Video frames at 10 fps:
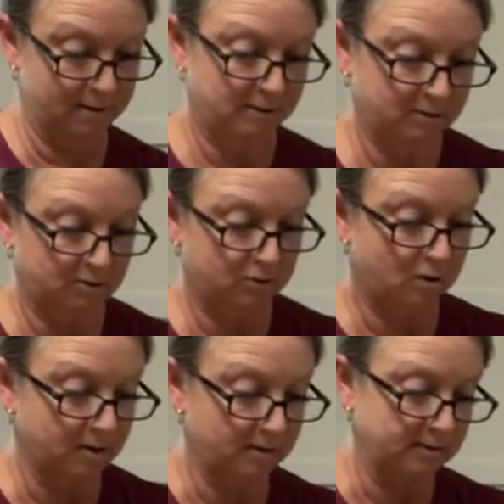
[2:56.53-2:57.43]

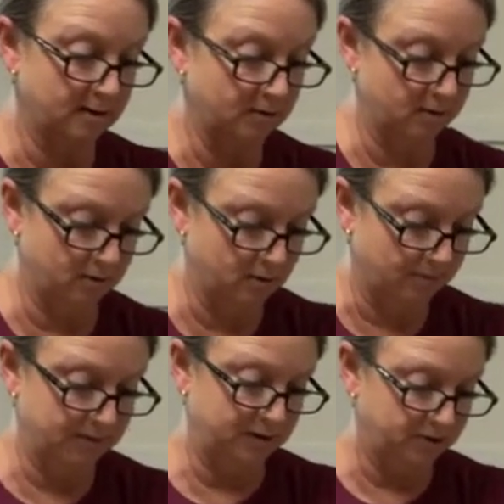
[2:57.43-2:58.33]
started this other, or
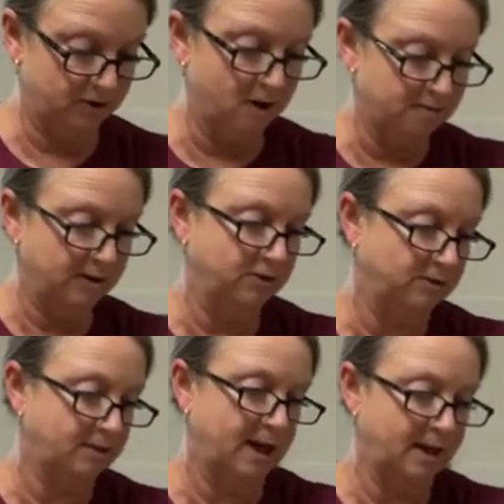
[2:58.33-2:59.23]
finished it off, I should
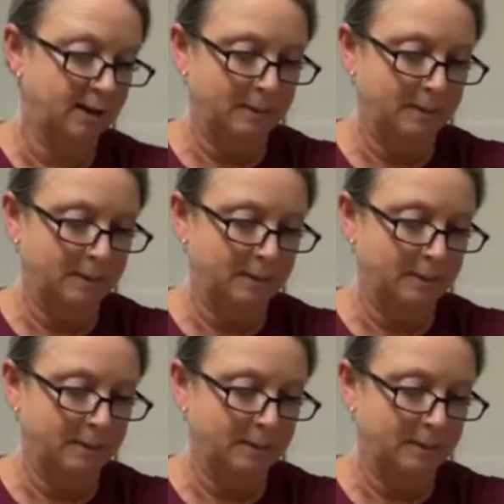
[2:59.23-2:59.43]
say.